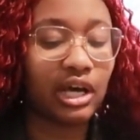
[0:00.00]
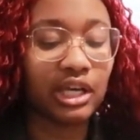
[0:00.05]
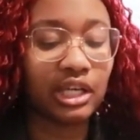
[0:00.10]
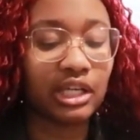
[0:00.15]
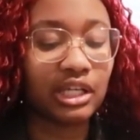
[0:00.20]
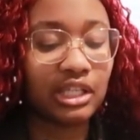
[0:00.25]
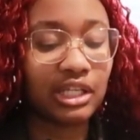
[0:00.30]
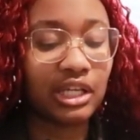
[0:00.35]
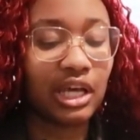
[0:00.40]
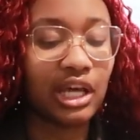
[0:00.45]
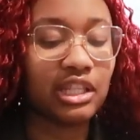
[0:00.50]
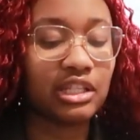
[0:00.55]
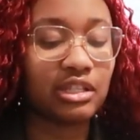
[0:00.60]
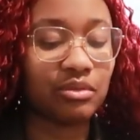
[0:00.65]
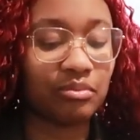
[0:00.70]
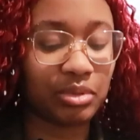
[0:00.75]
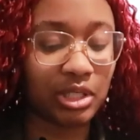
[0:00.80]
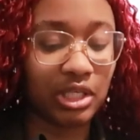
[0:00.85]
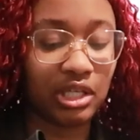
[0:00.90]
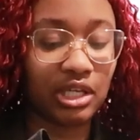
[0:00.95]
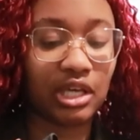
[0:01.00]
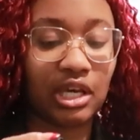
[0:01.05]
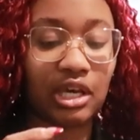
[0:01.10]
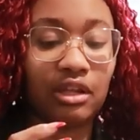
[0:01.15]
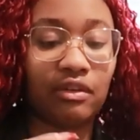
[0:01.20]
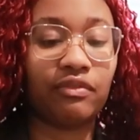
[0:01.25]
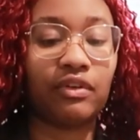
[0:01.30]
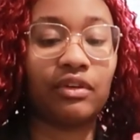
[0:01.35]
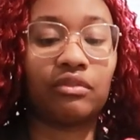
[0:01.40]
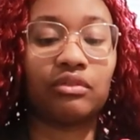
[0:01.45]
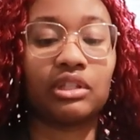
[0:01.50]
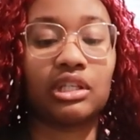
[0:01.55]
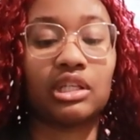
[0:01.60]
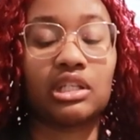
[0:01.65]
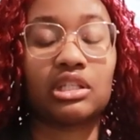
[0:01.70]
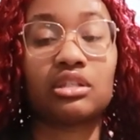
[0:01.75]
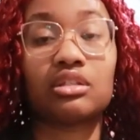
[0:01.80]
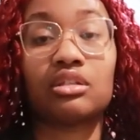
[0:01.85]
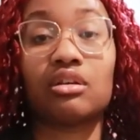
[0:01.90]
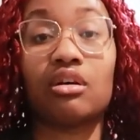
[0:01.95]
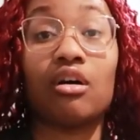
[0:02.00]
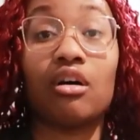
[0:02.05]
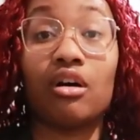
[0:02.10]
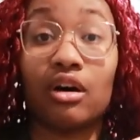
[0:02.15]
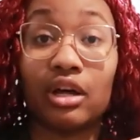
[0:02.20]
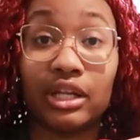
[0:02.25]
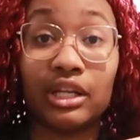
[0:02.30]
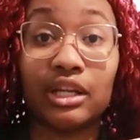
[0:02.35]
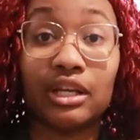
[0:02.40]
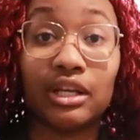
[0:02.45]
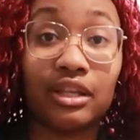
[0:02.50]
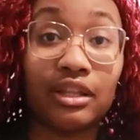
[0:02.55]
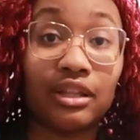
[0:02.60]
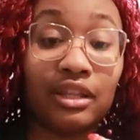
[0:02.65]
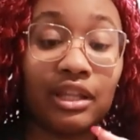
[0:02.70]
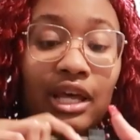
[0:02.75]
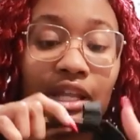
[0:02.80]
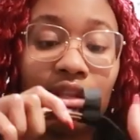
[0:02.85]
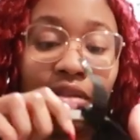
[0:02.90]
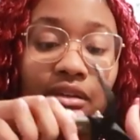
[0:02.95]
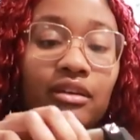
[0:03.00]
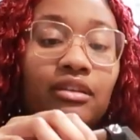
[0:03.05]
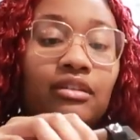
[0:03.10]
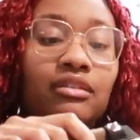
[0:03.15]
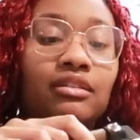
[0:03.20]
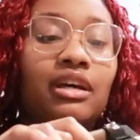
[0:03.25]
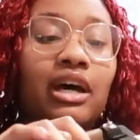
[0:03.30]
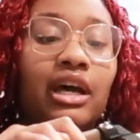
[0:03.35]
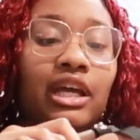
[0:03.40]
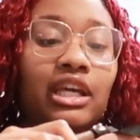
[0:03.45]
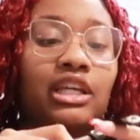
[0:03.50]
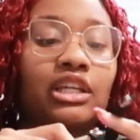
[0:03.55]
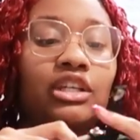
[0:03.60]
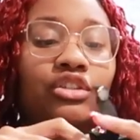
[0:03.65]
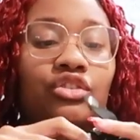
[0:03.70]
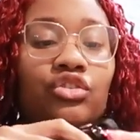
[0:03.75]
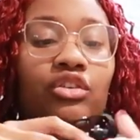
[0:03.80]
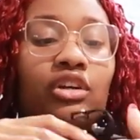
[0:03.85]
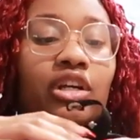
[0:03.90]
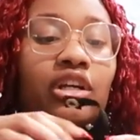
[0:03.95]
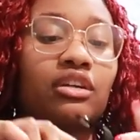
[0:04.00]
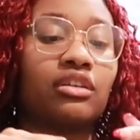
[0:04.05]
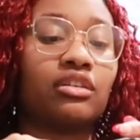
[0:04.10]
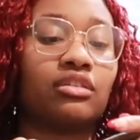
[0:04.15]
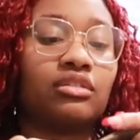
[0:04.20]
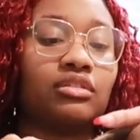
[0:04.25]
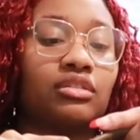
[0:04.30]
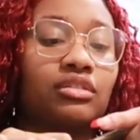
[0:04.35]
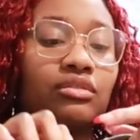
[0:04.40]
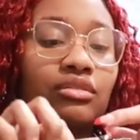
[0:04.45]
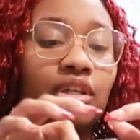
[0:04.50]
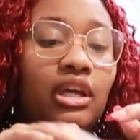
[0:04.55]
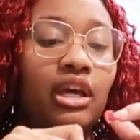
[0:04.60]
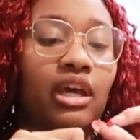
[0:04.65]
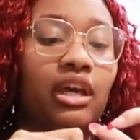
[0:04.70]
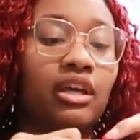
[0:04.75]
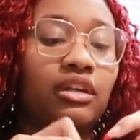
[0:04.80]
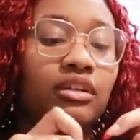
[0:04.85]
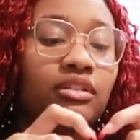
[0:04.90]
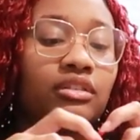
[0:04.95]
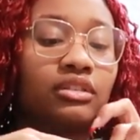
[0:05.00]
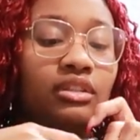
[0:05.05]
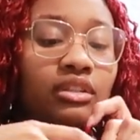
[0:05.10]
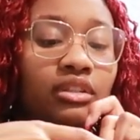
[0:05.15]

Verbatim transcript: I cannot be headphoneless on that hiking trail, okay?